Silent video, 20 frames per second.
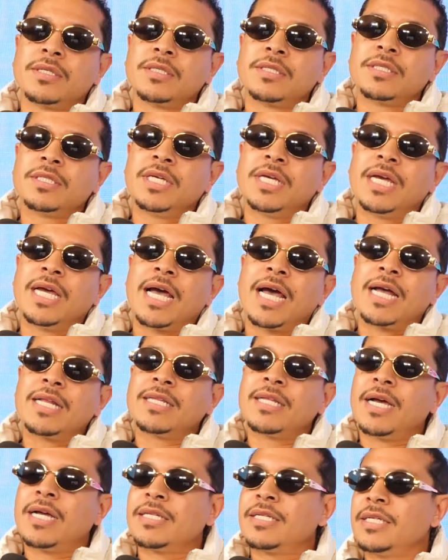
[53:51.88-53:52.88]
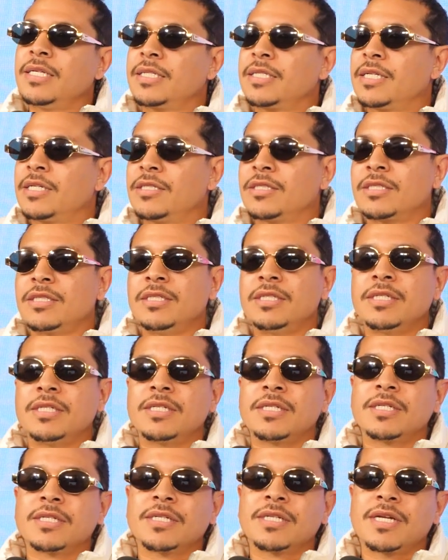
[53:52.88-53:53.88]
Yeah, I think there's
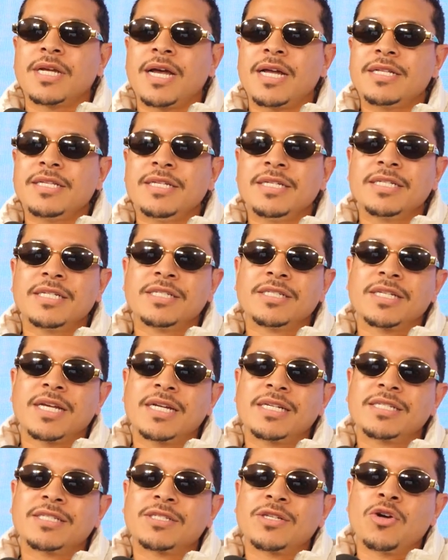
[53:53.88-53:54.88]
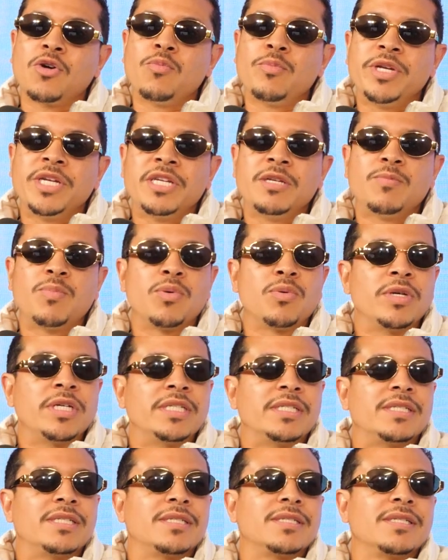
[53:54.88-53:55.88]
like so many
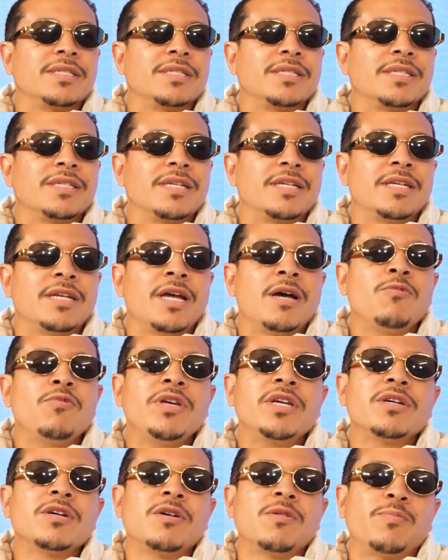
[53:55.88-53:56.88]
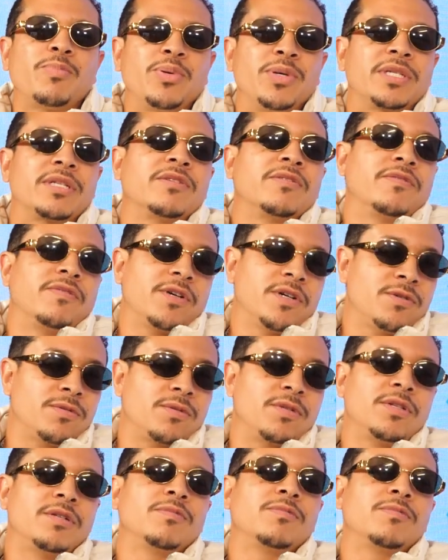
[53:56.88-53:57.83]
points. Now we gonna put the vote